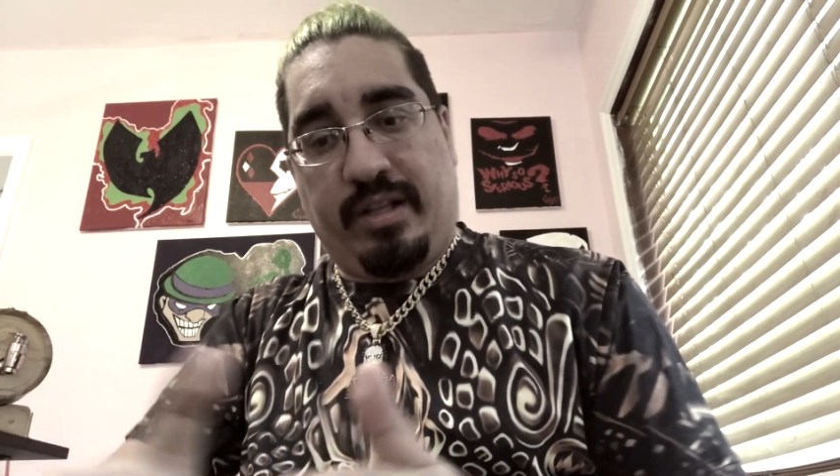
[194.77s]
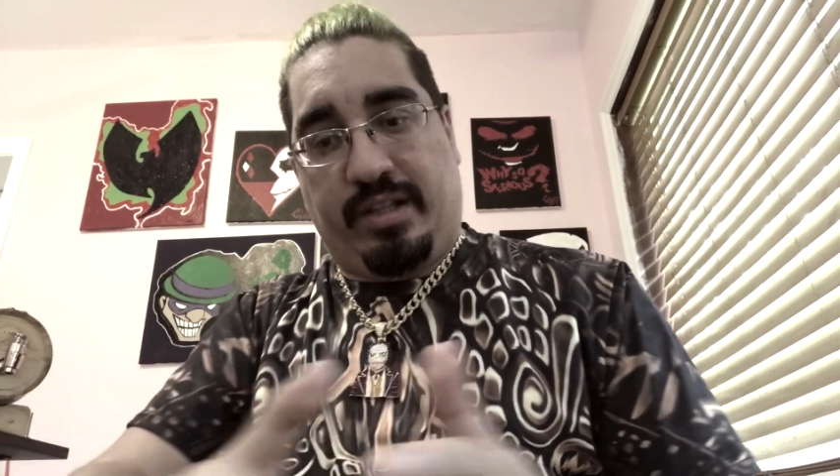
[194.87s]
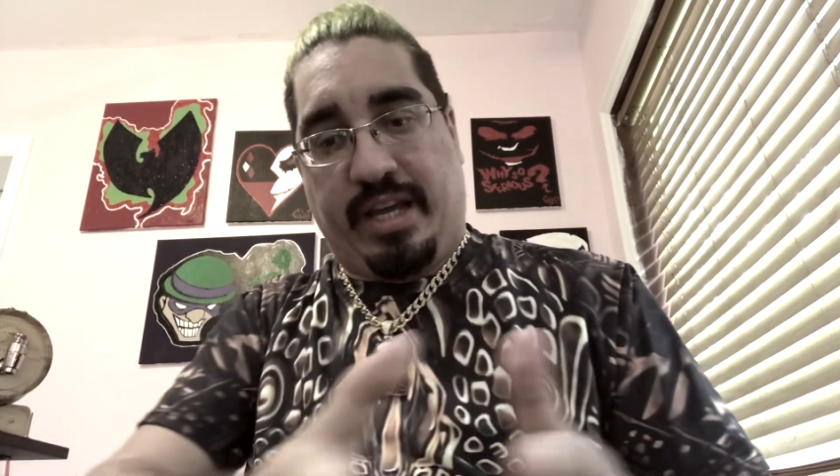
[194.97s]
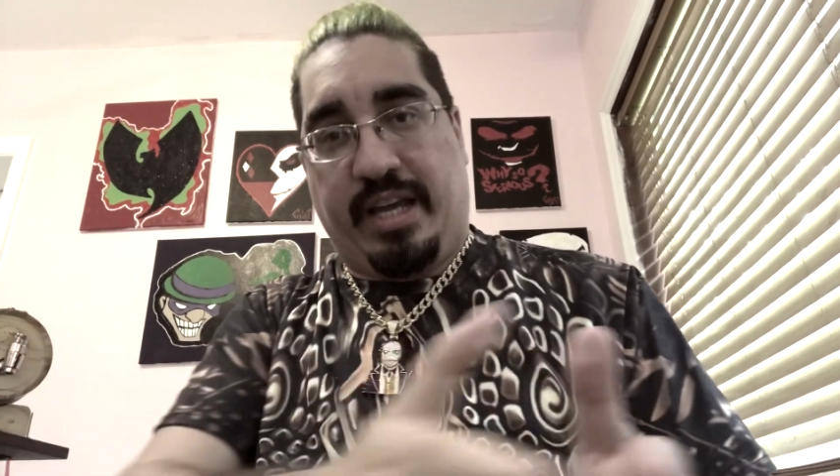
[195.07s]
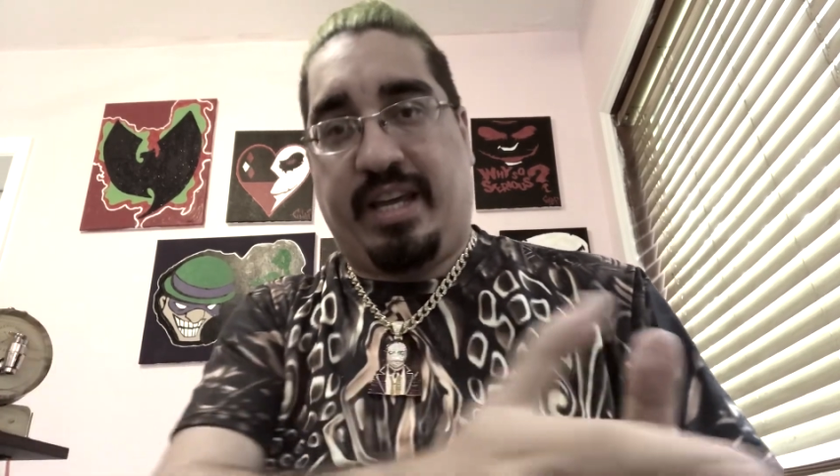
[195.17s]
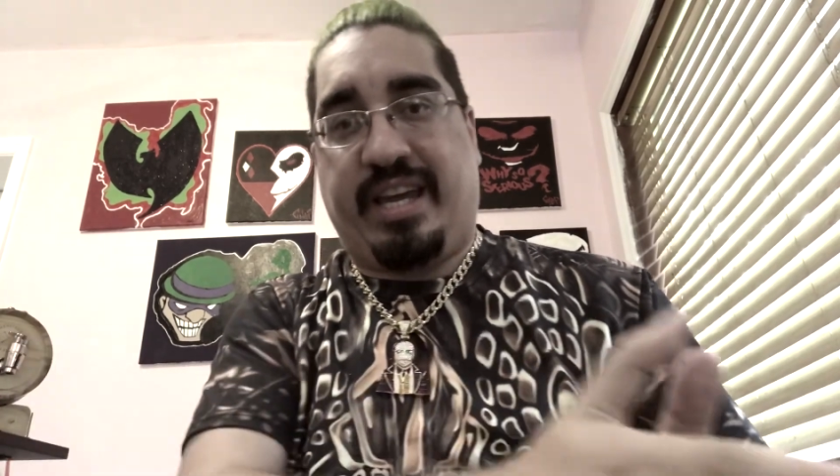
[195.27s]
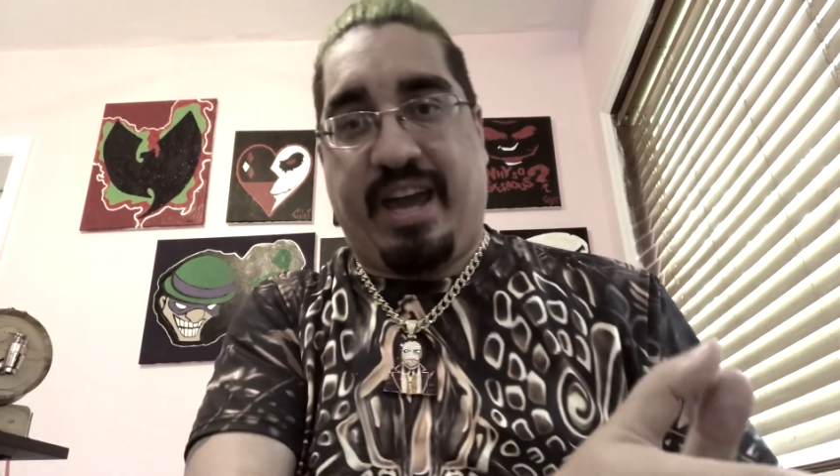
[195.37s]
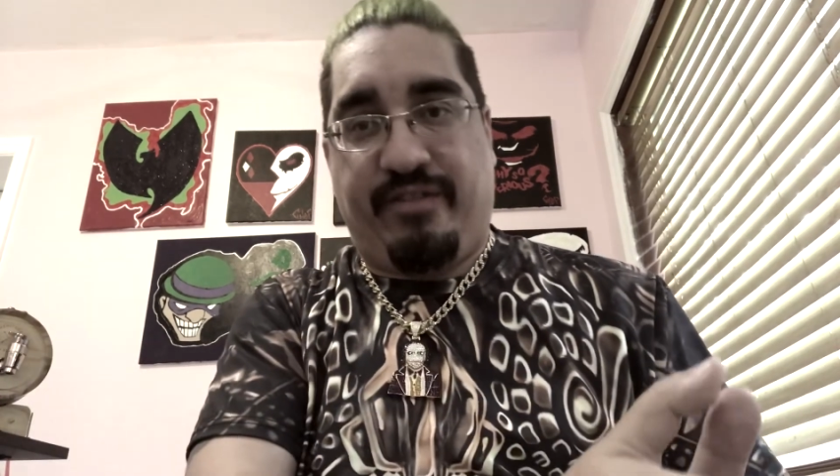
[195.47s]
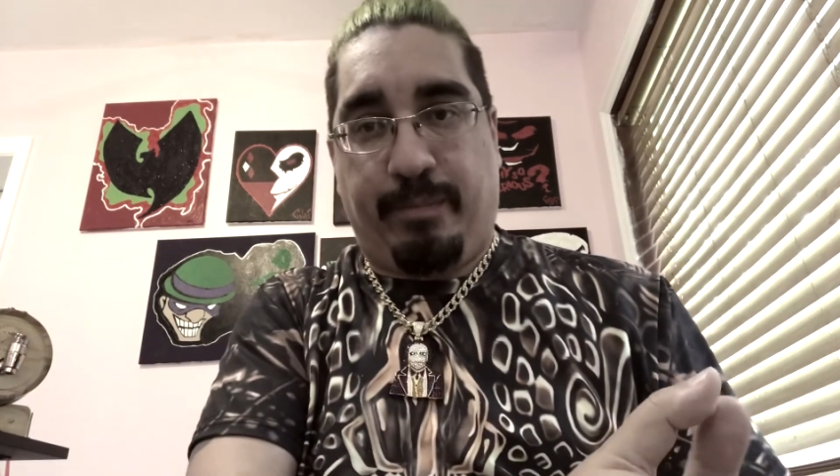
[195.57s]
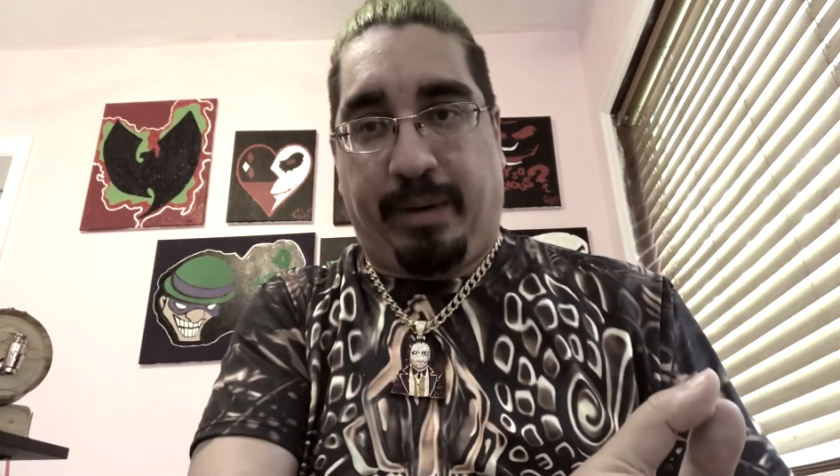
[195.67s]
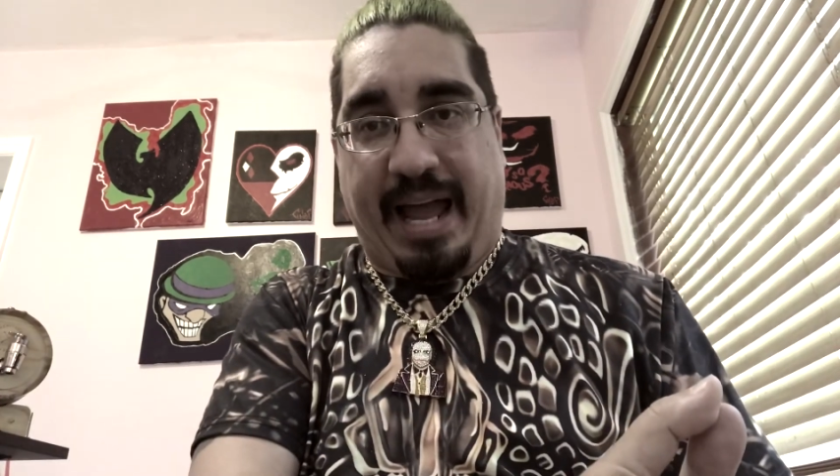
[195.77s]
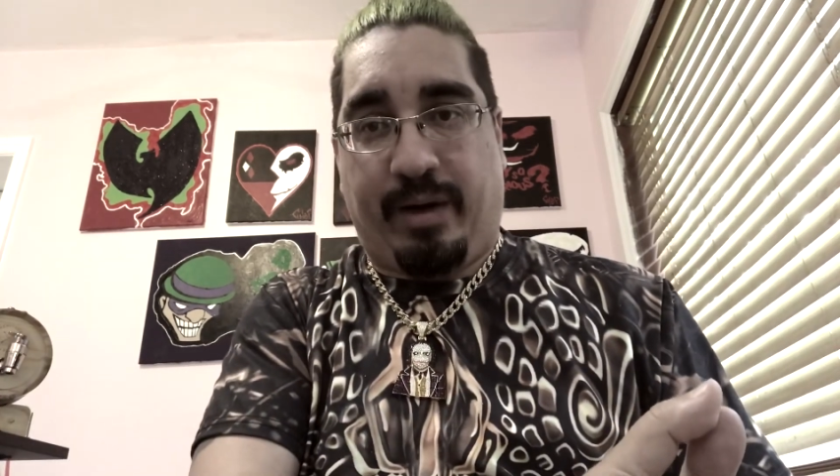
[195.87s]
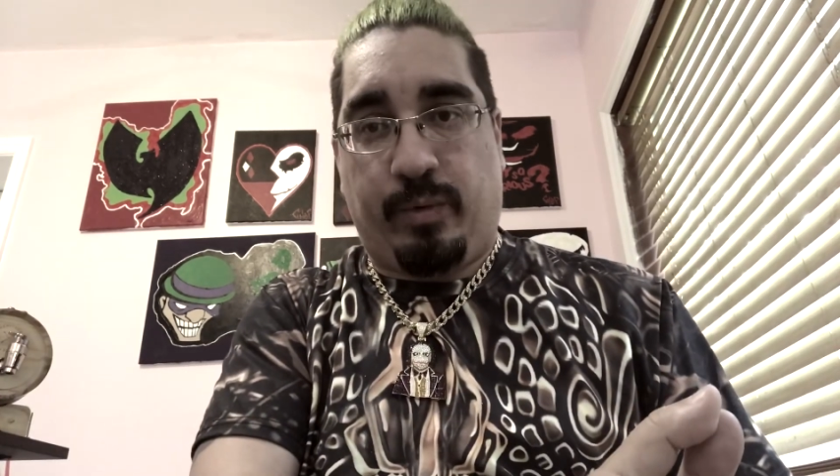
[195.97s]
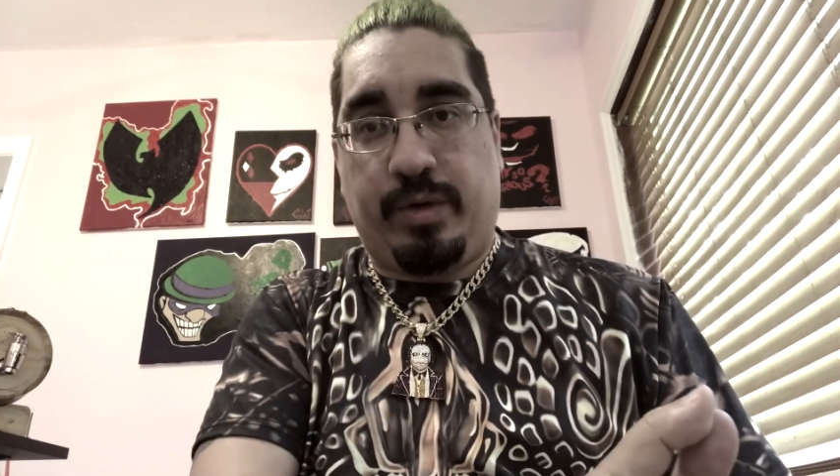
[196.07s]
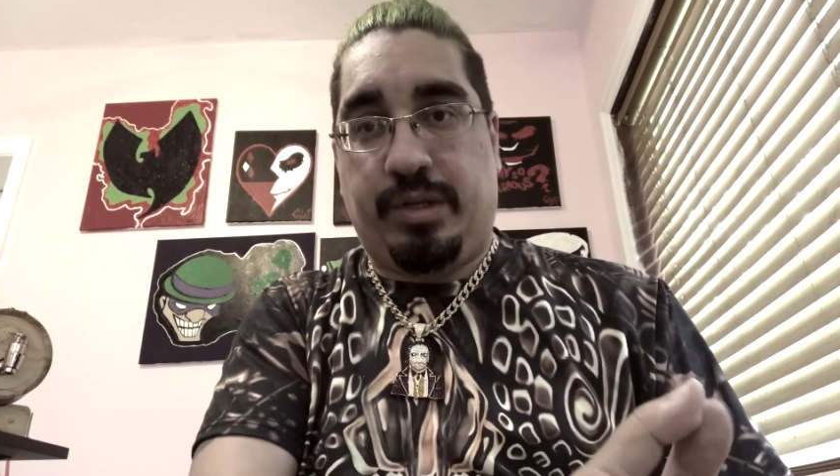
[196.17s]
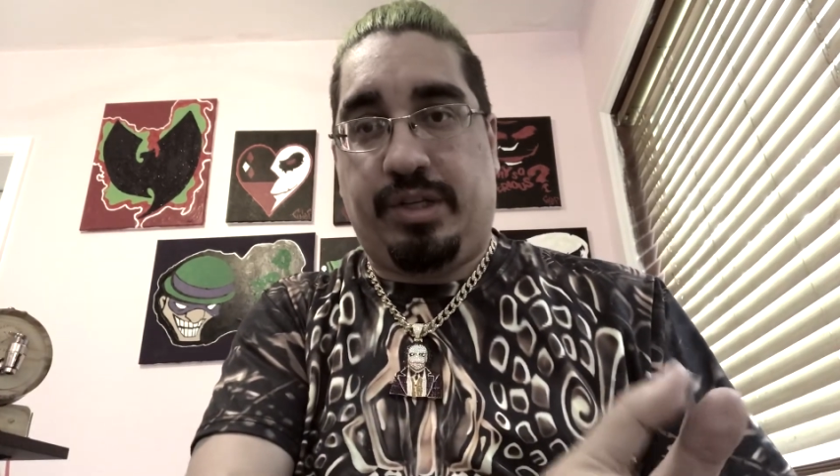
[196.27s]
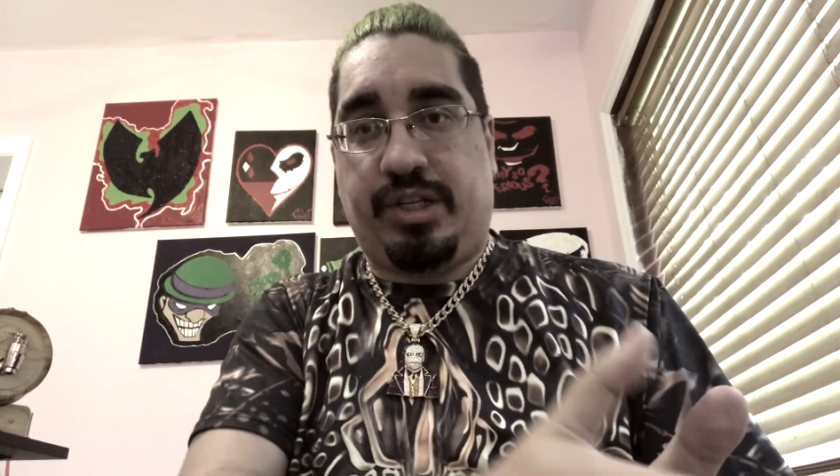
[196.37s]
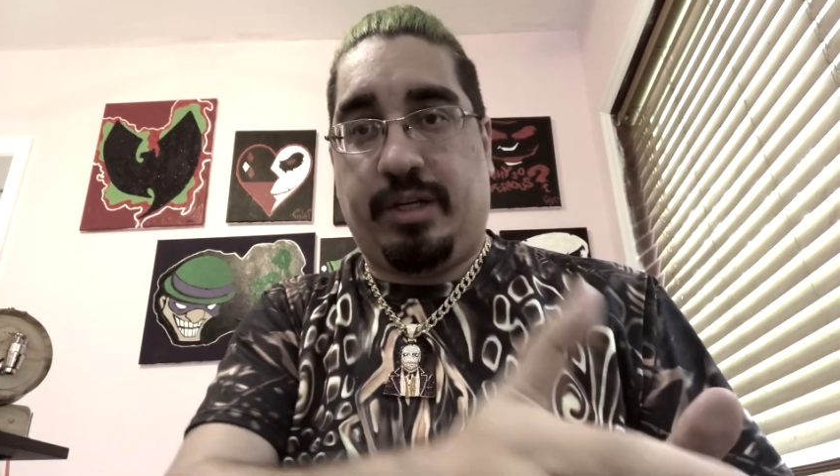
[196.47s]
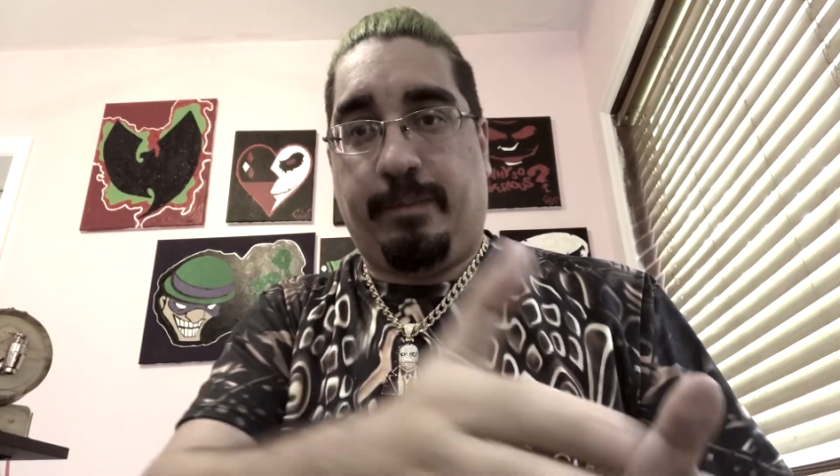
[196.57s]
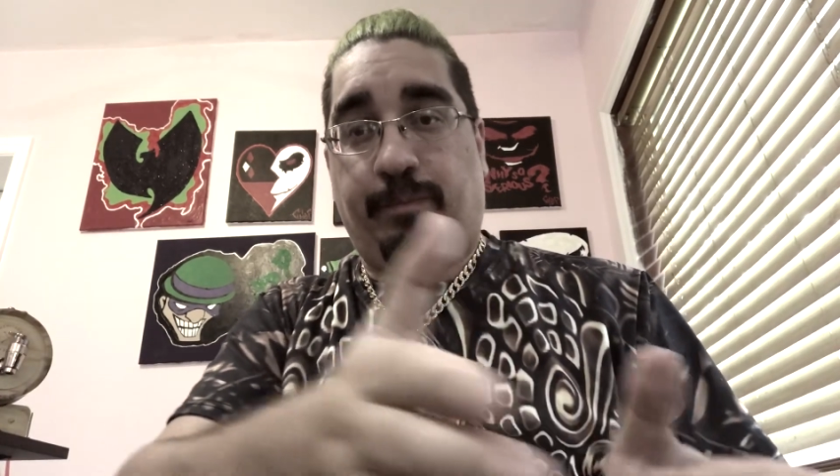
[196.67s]
the Kevin
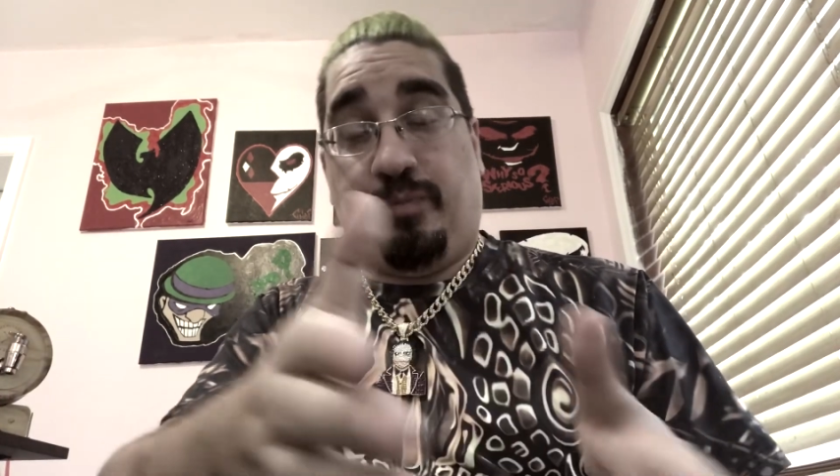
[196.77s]
Blackwoods,